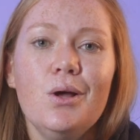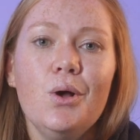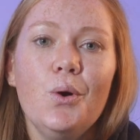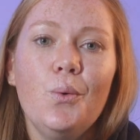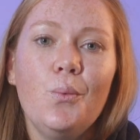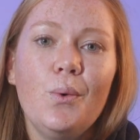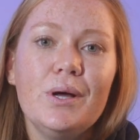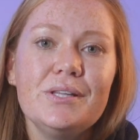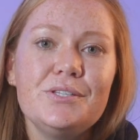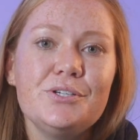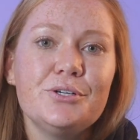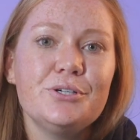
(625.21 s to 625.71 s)

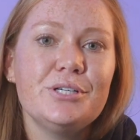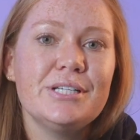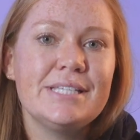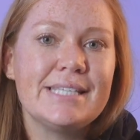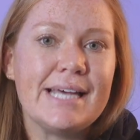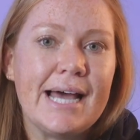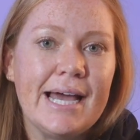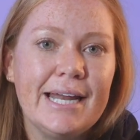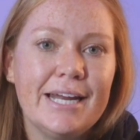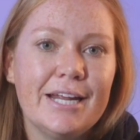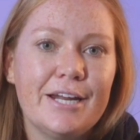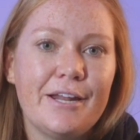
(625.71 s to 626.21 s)
Once you're
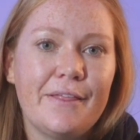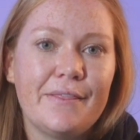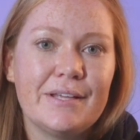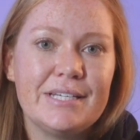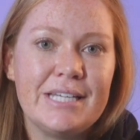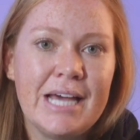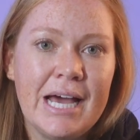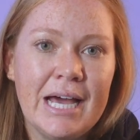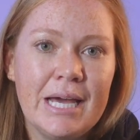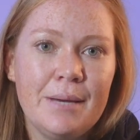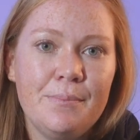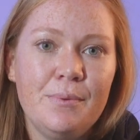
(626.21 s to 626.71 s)
decided on the
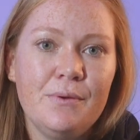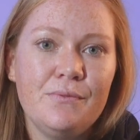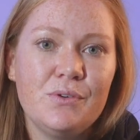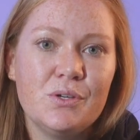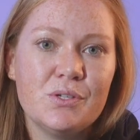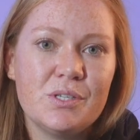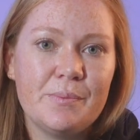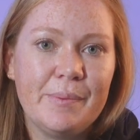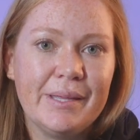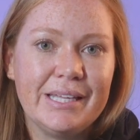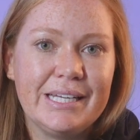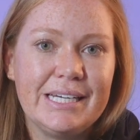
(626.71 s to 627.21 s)
type of
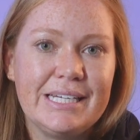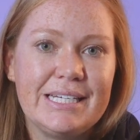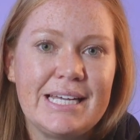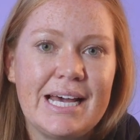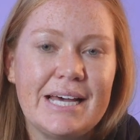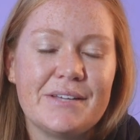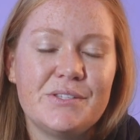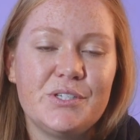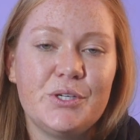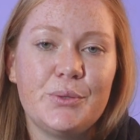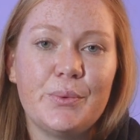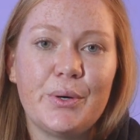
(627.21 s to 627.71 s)
usability
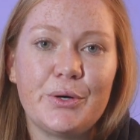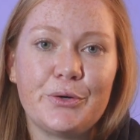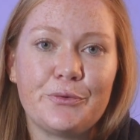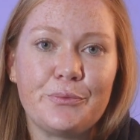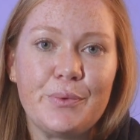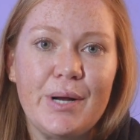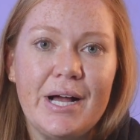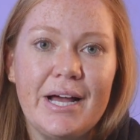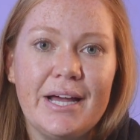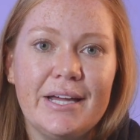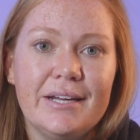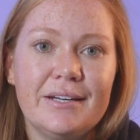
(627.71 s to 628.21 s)
test you want to
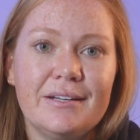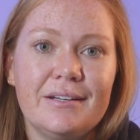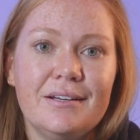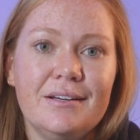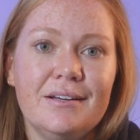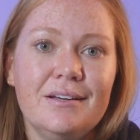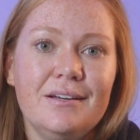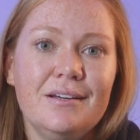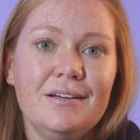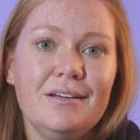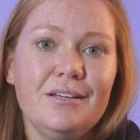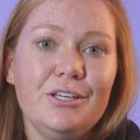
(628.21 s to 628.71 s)
run,
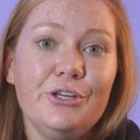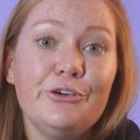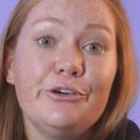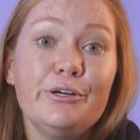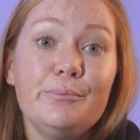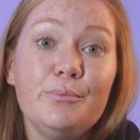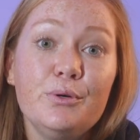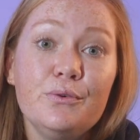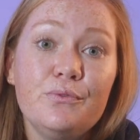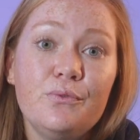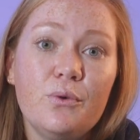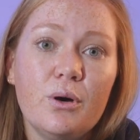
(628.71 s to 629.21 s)
you
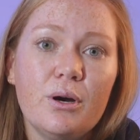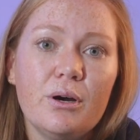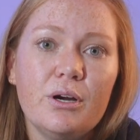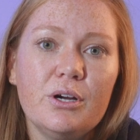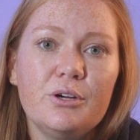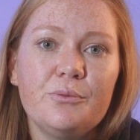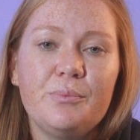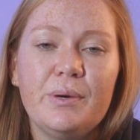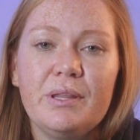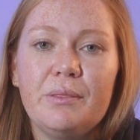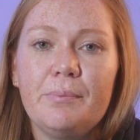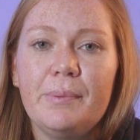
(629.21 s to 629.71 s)
can move
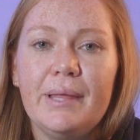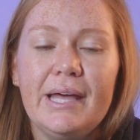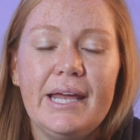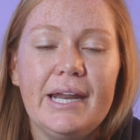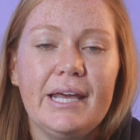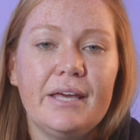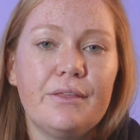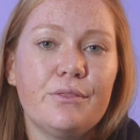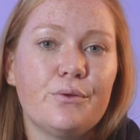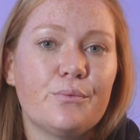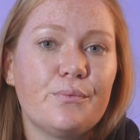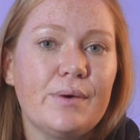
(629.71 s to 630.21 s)
forward with
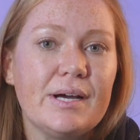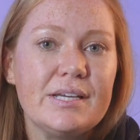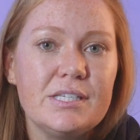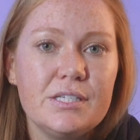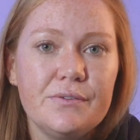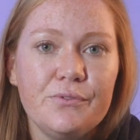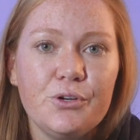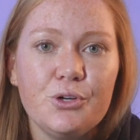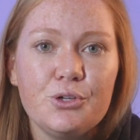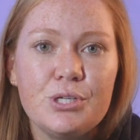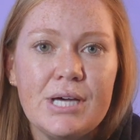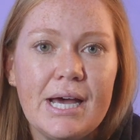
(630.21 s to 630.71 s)
planning the rest
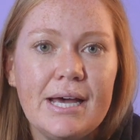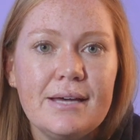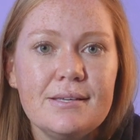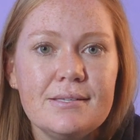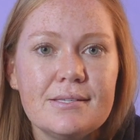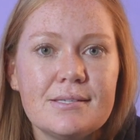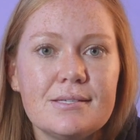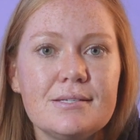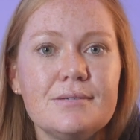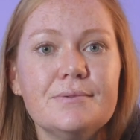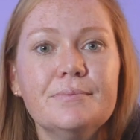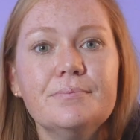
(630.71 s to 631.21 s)
of your
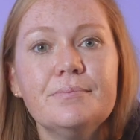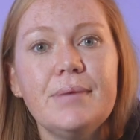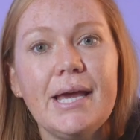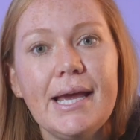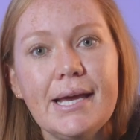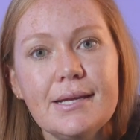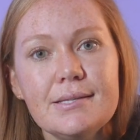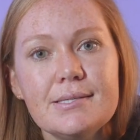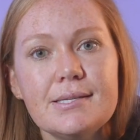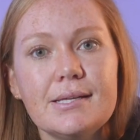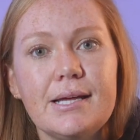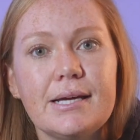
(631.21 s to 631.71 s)
test
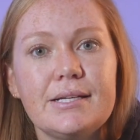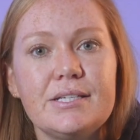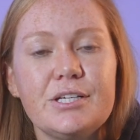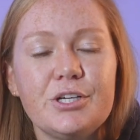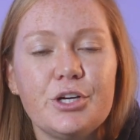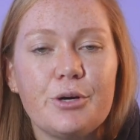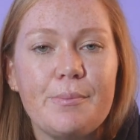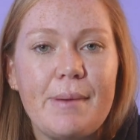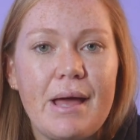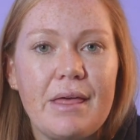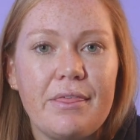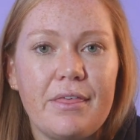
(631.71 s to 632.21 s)
and selecting
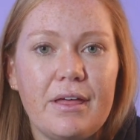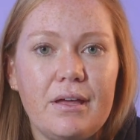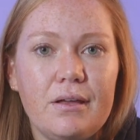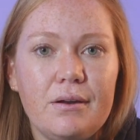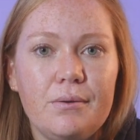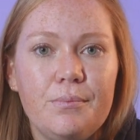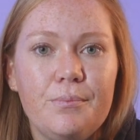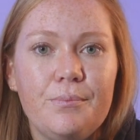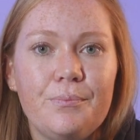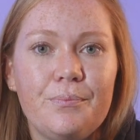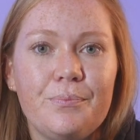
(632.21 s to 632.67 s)
your method.